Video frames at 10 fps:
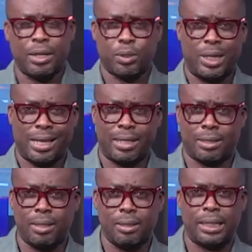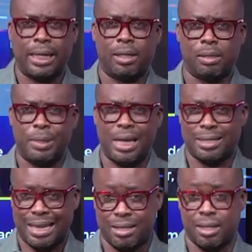so they curtailed the LLB
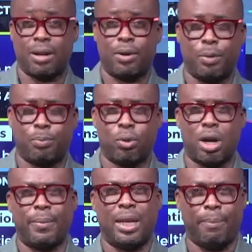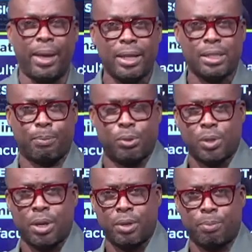at undergraduate program and they made it a
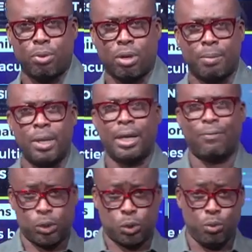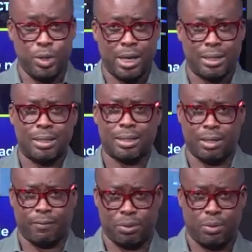postgraduate program for two years instead
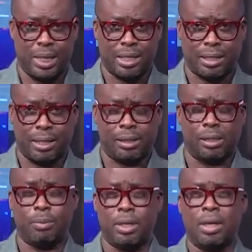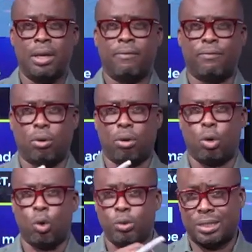of three years at the LLB for
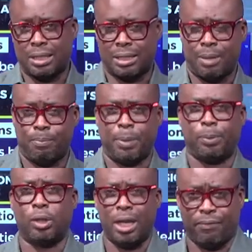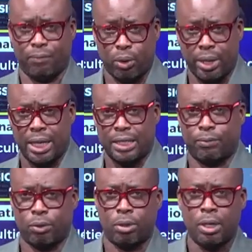old system people and four years
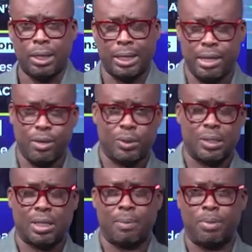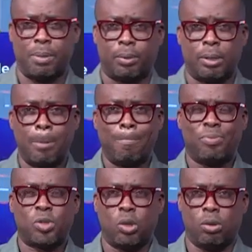for the new system people.
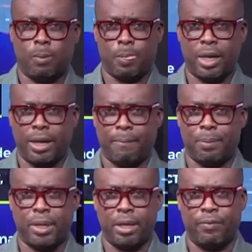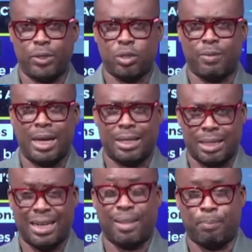So uh, the University of Ghana
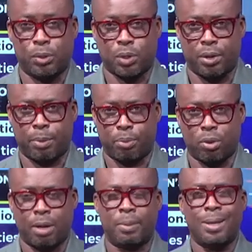started a postgraduate program.